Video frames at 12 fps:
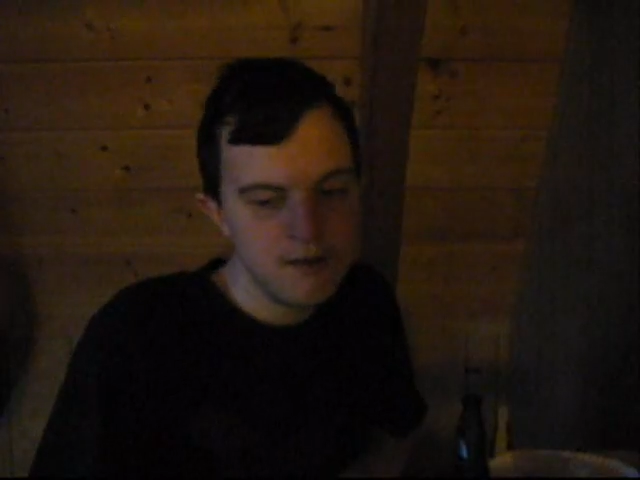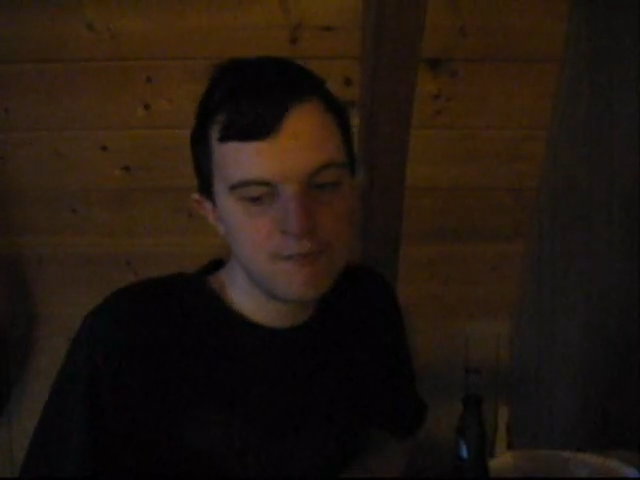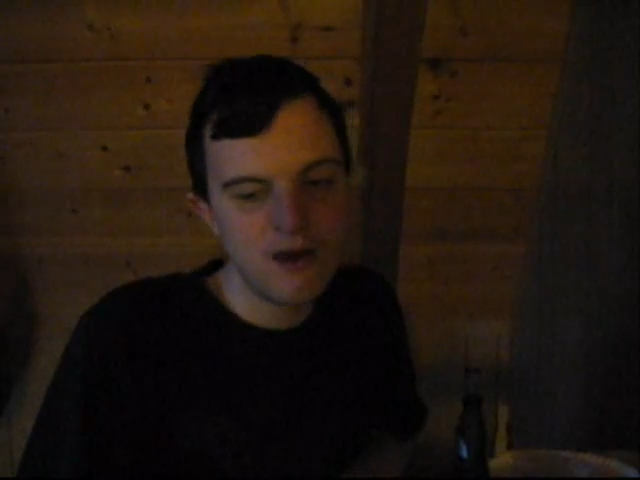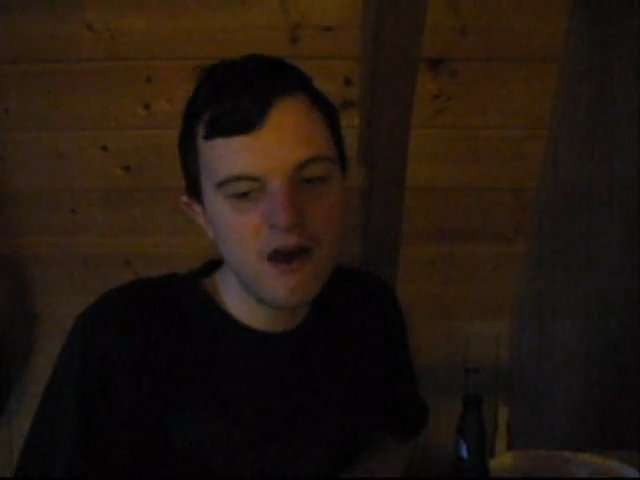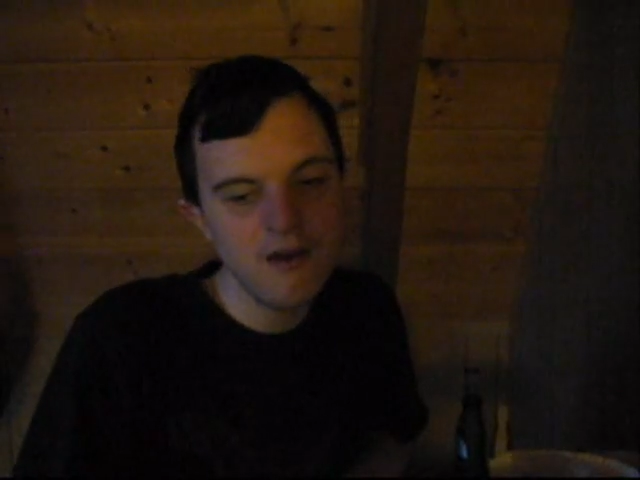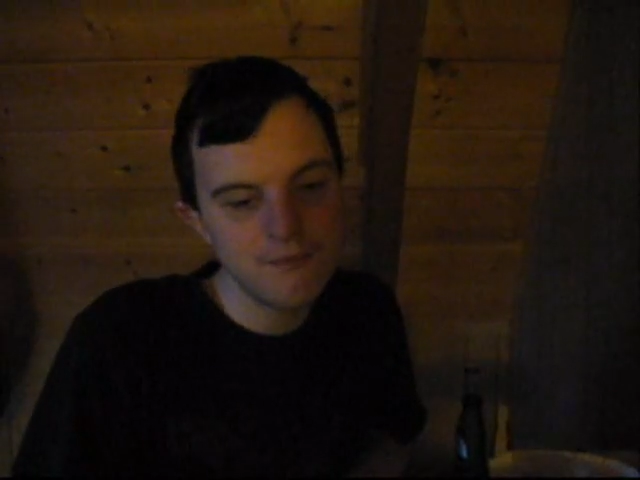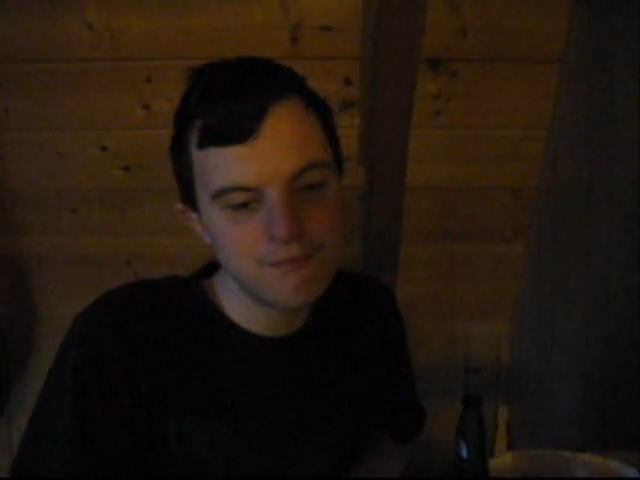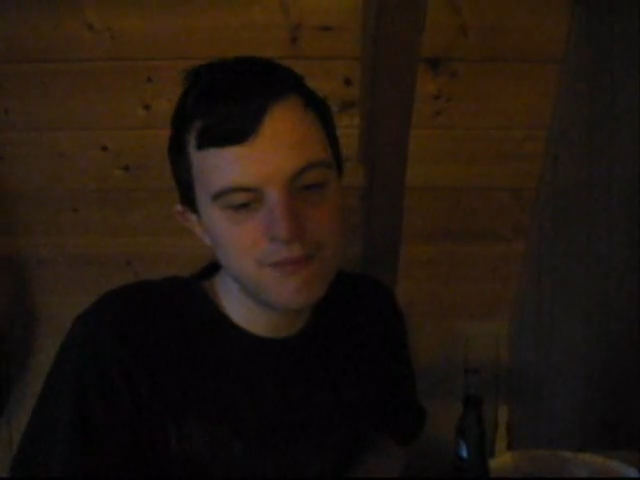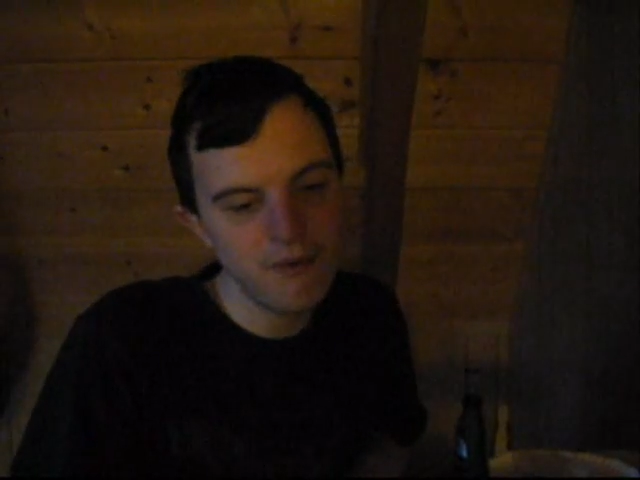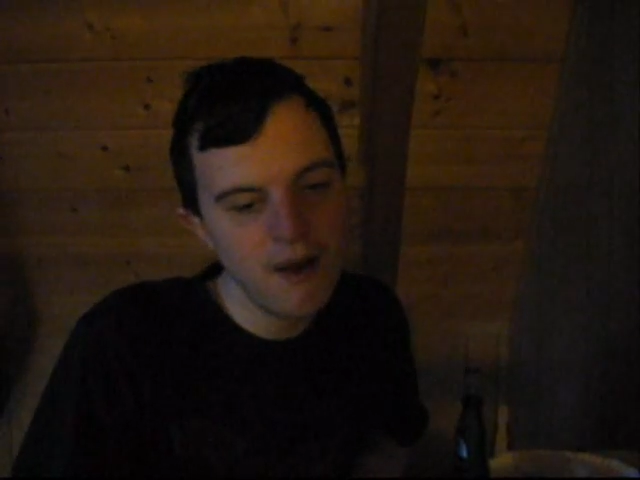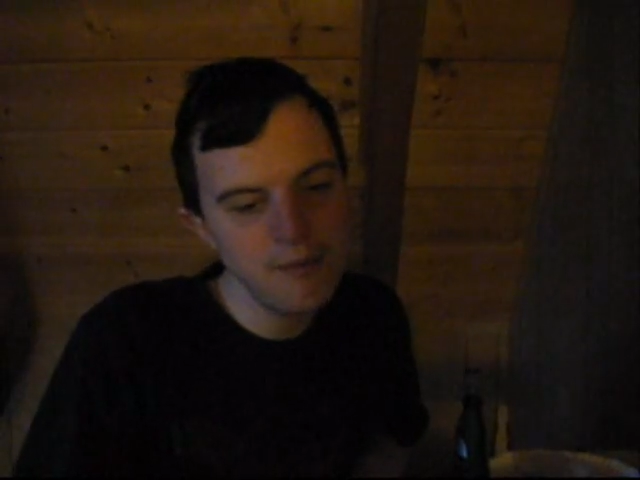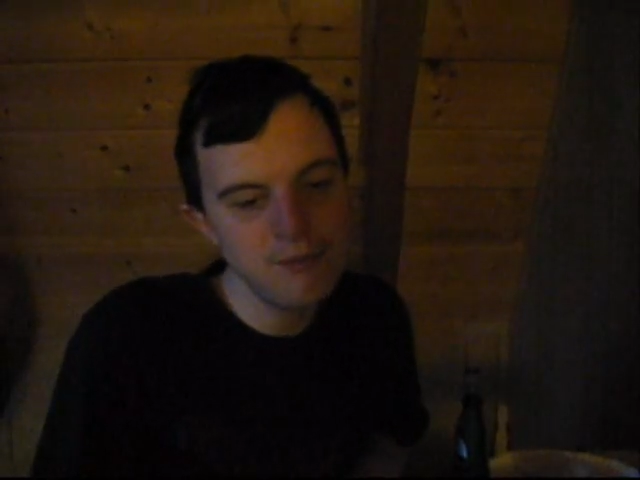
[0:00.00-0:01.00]

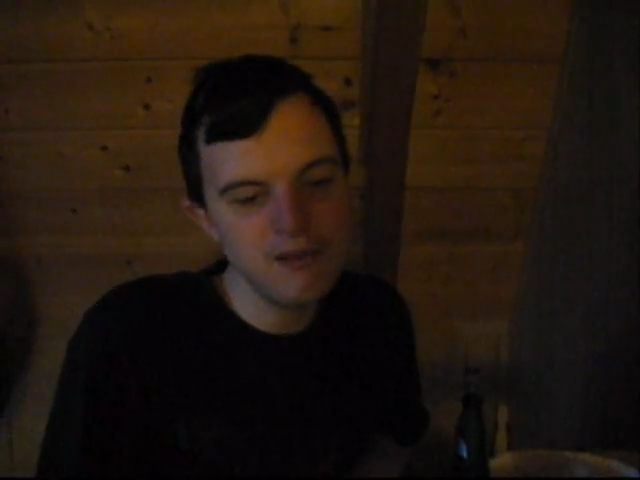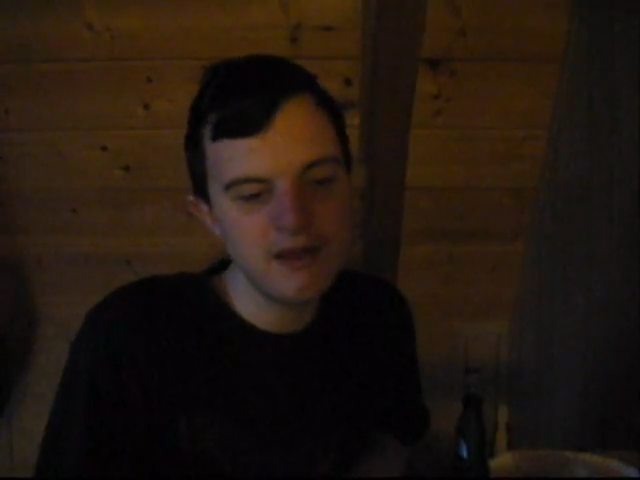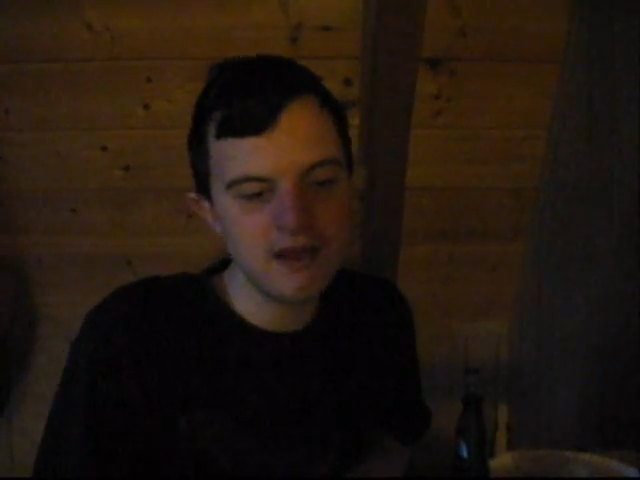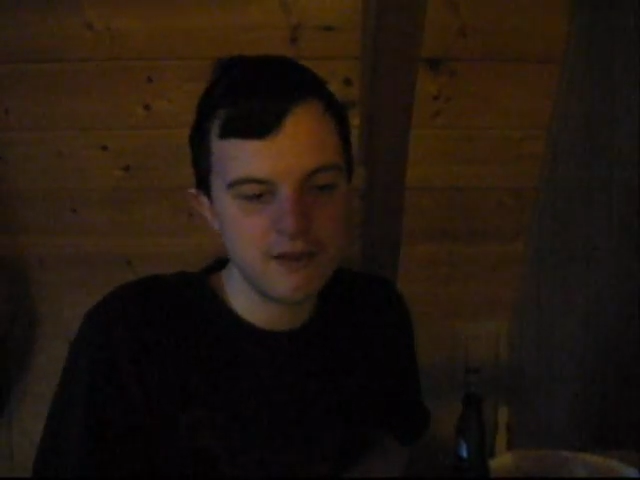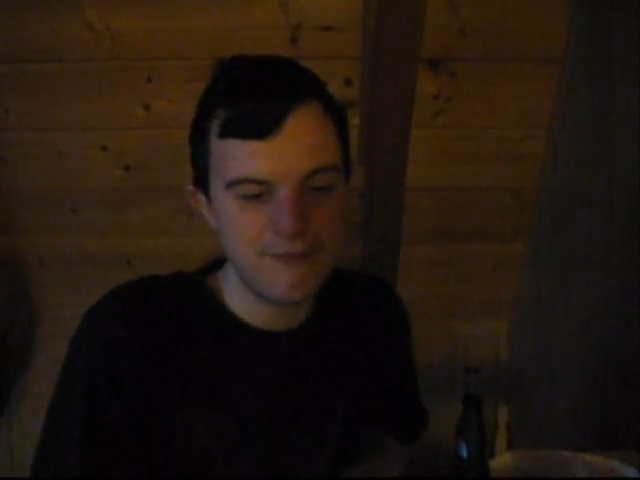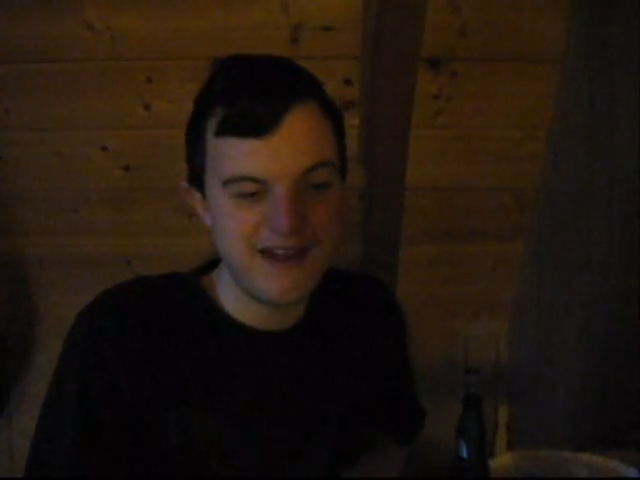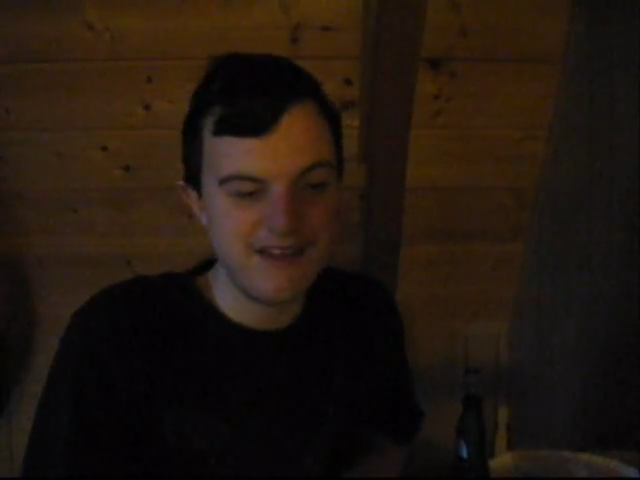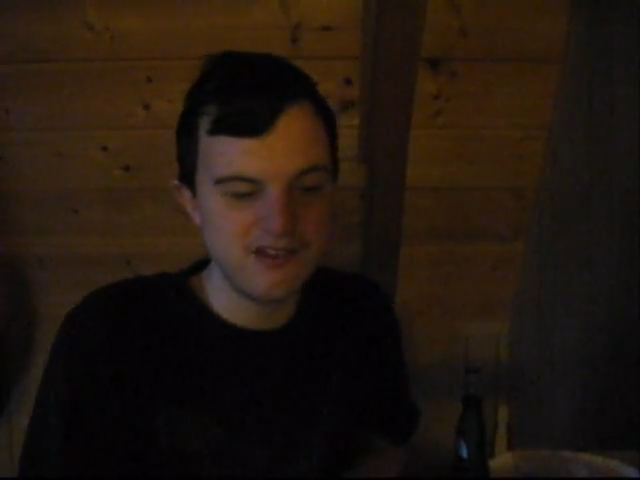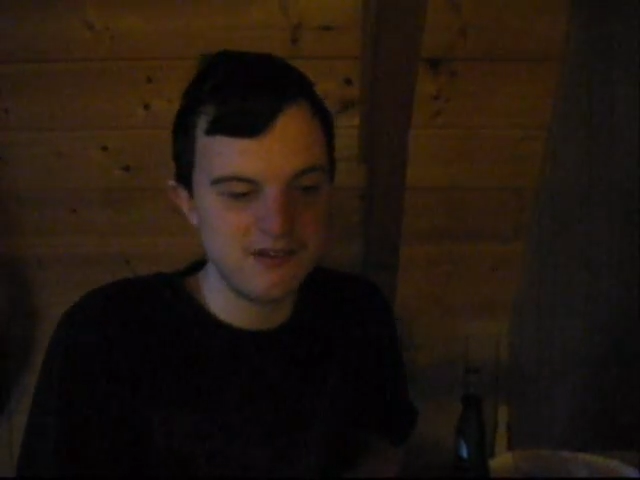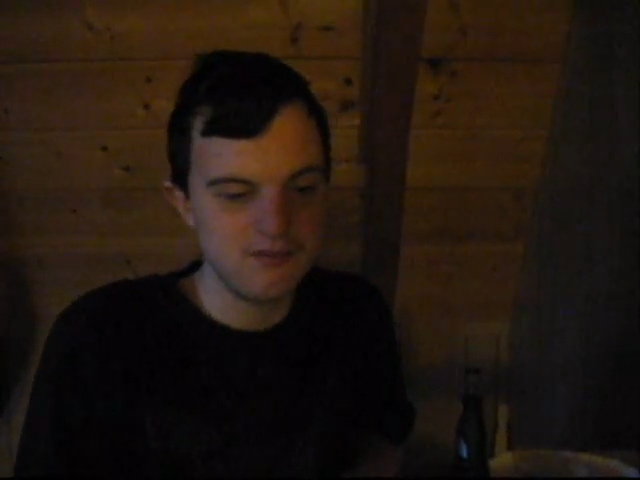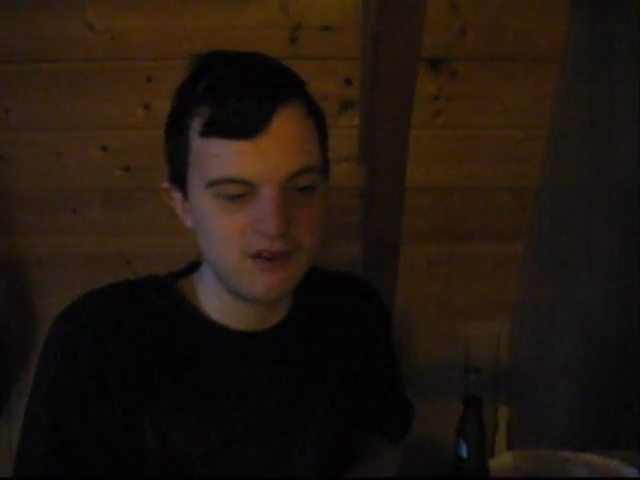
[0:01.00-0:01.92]
probably a capacitive